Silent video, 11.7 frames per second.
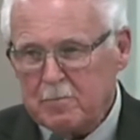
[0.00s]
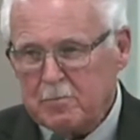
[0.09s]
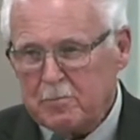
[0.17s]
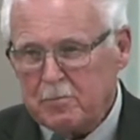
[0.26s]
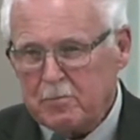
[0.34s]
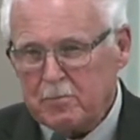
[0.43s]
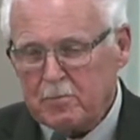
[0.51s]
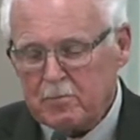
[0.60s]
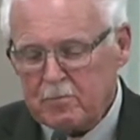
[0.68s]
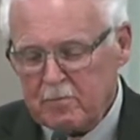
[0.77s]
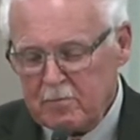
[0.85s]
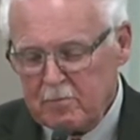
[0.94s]

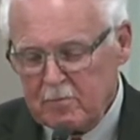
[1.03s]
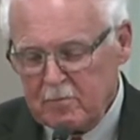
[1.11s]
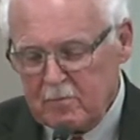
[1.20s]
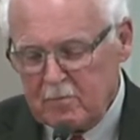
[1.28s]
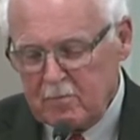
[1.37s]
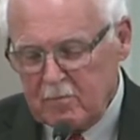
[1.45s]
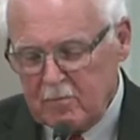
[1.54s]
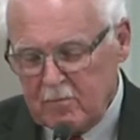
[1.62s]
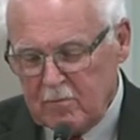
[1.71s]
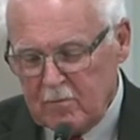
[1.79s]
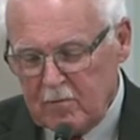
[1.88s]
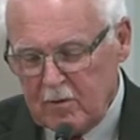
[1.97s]

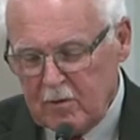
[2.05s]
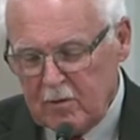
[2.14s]
(no one is talking)